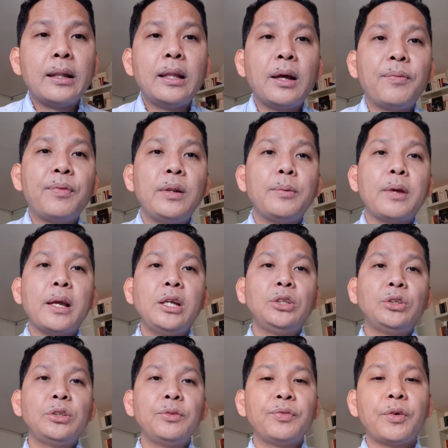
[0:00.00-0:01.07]
The
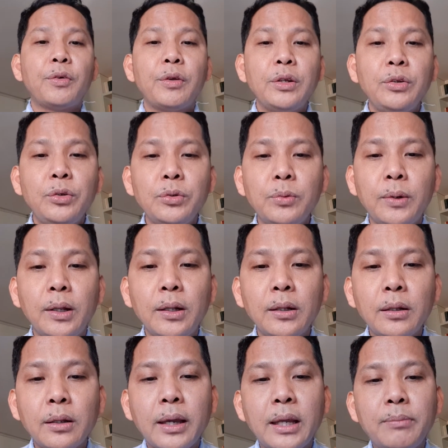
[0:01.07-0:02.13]
application for
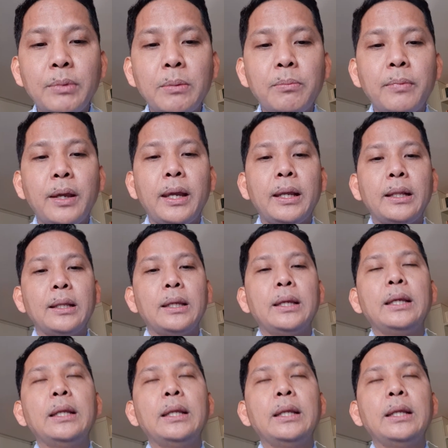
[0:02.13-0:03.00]
renewal can be made